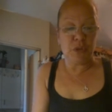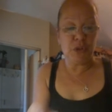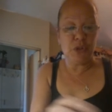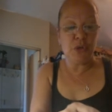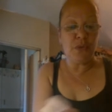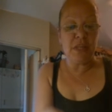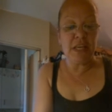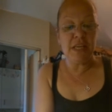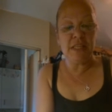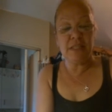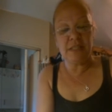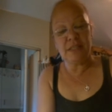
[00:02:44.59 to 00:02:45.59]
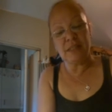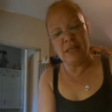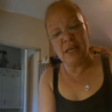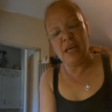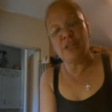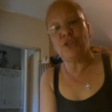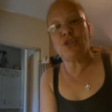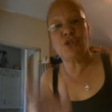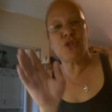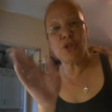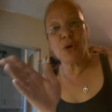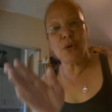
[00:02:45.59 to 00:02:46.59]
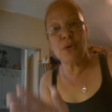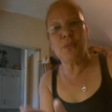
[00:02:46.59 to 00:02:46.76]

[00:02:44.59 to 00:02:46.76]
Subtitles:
do these and show you